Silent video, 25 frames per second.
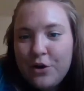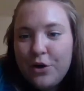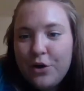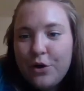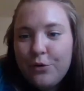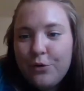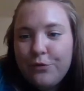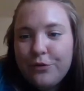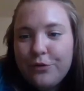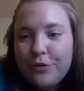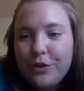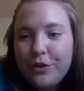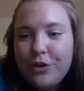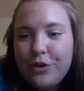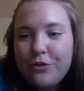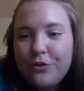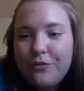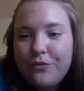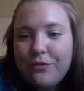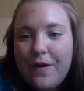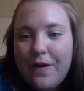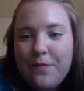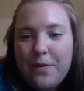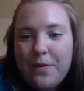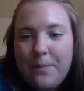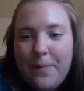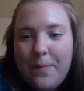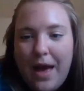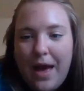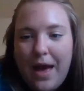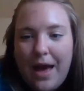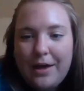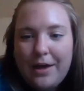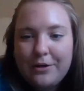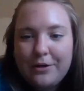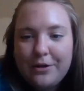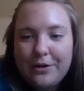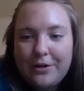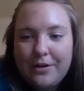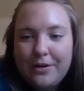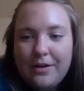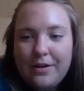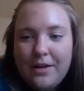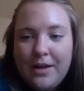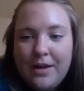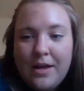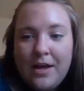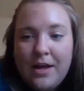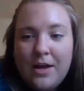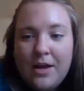Hopefully you found the pattern
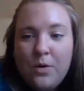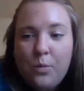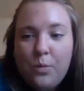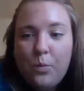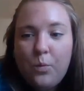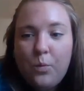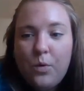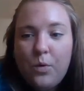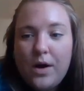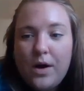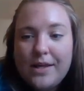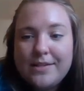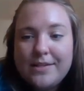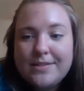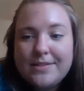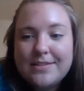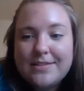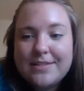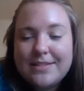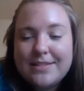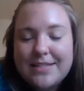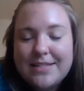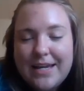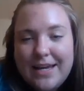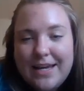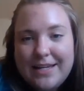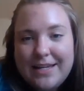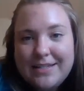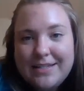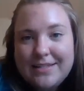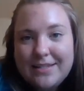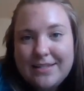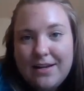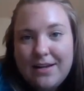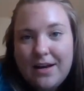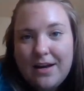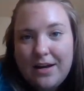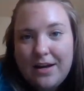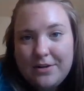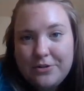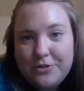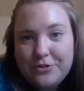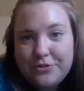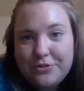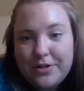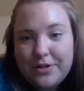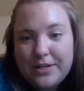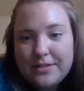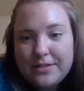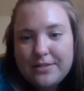ones, tens, and
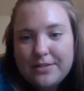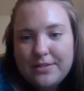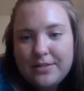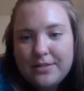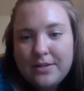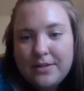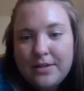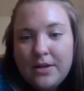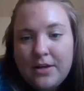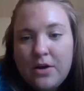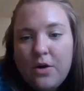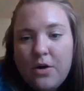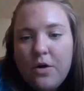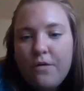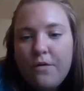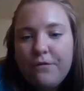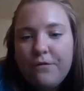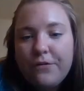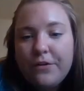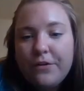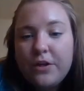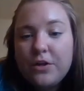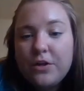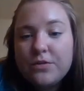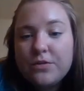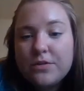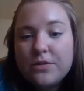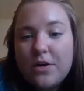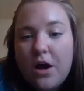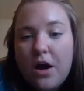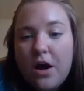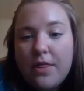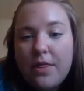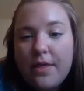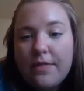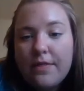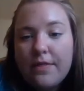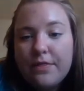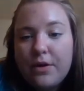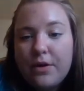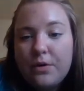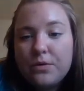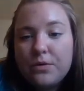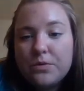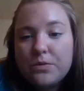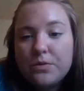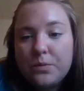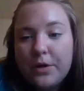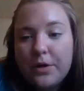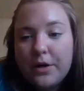hundreds. Hopefully you saw that
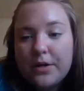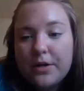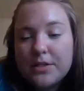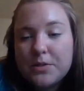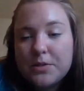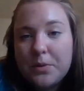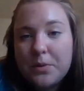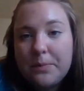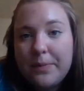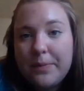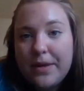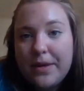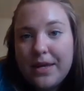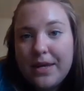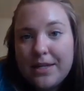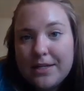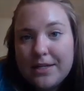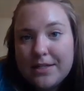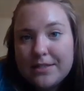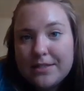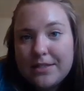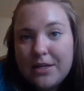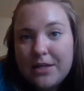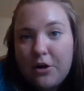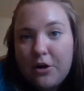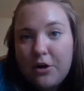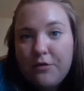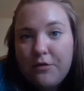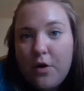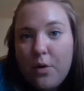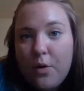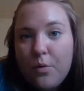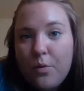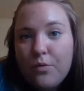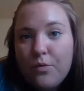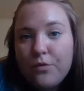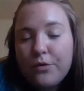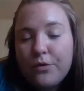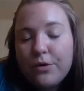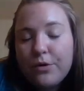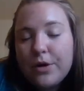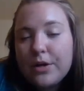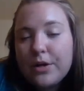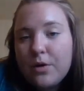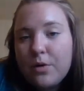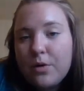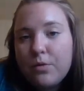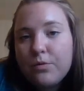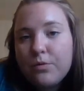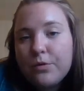those words repeat itself over
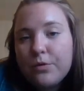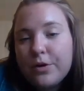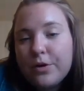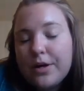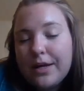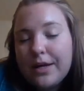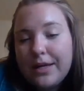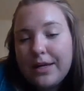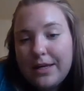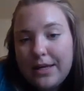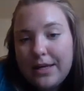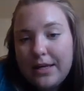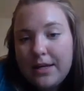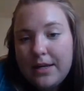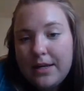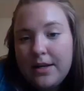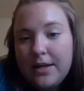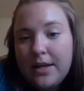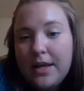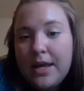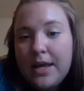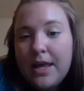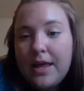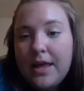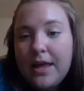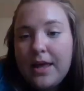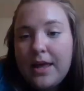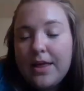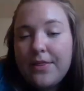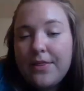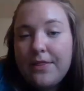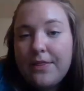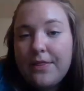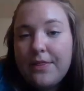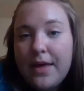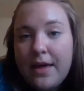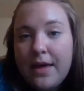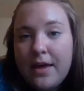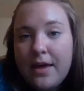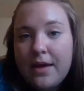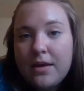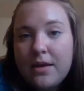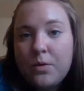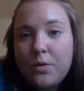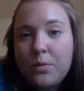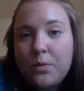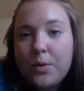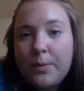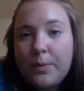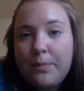and over again, and
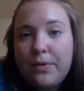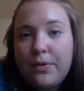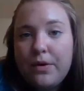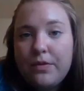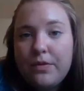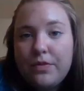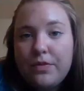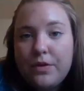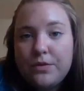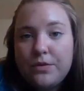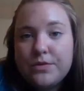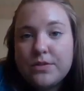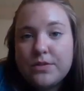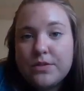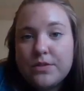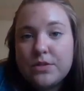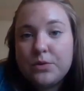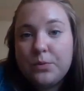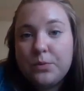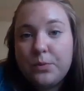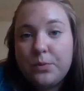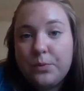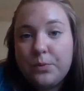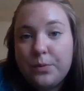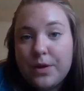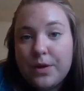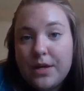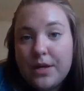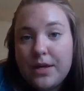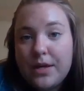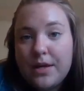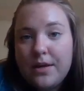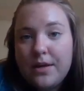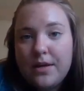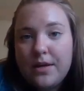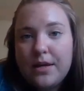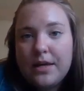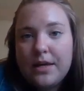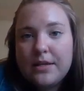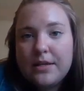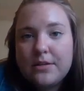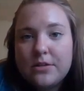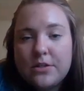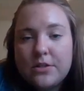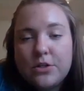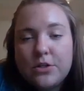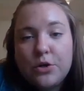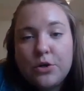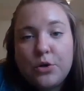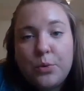then we put those 3
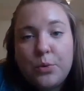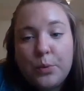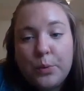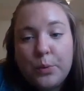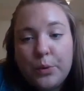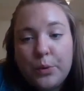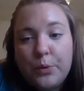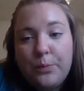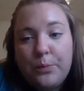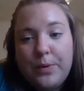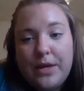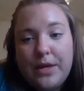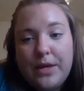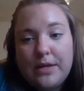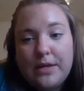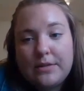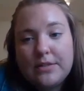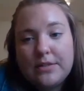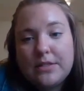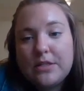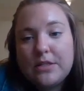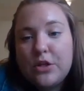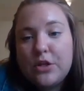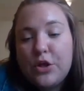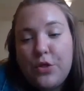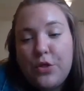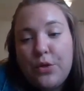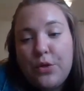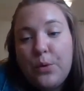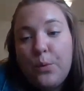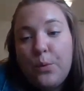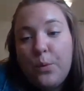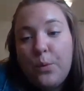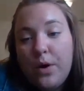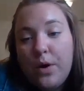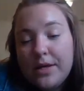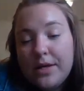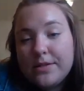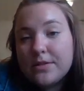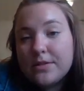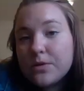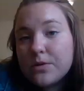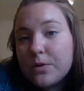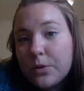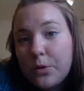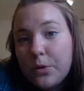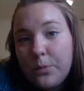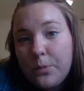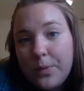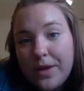into groupings. The ones
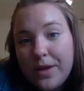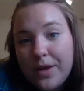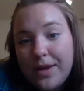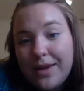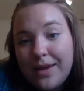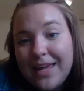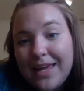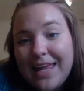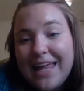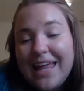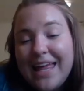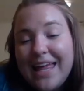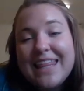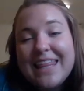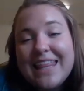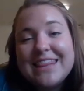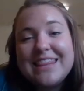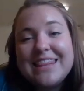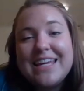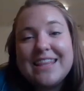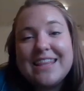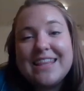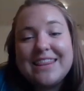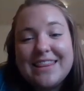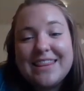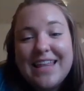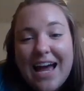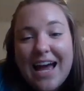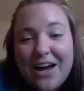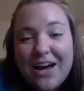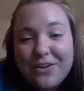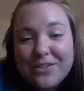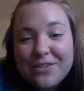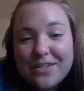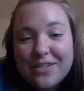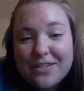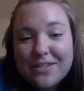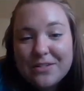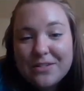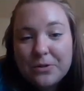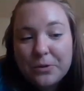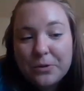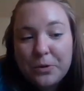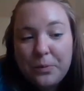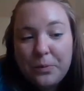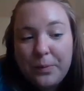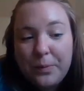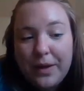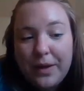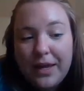grouping, the thousands
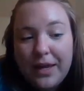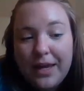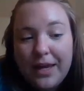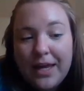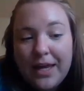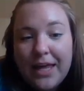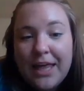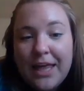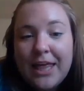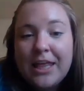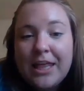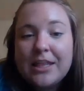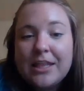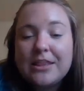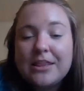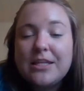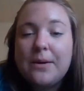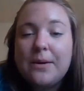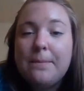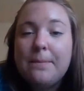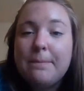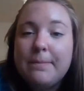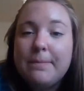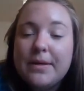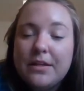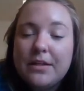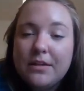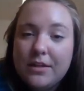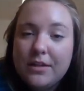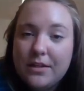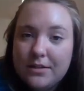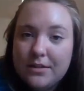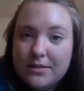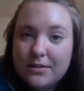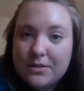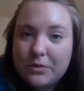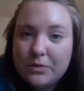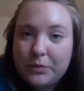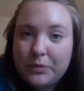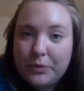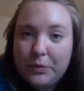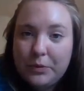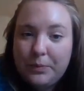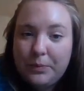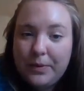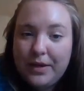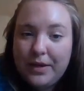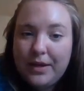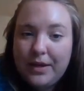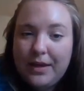grouping, the millions
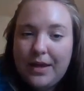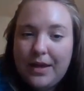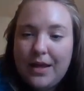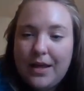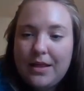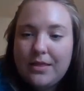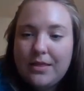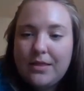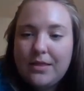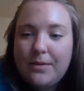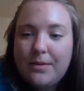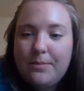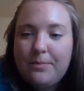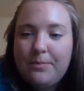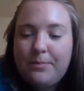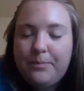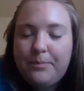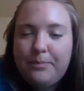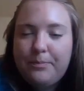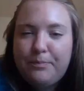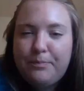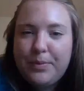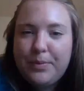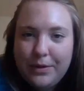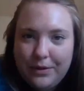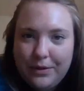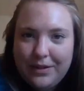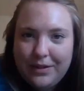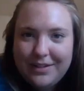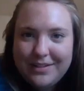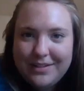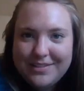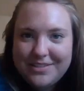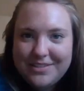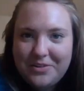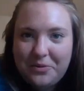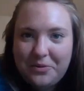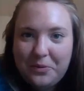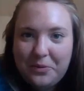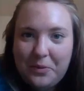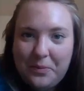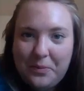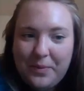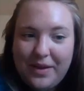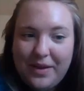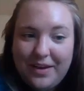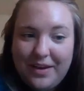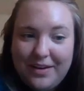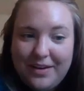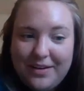grouping, and the billions
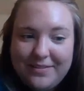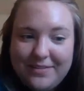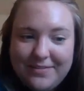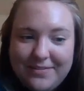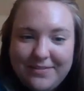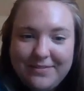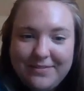grouping.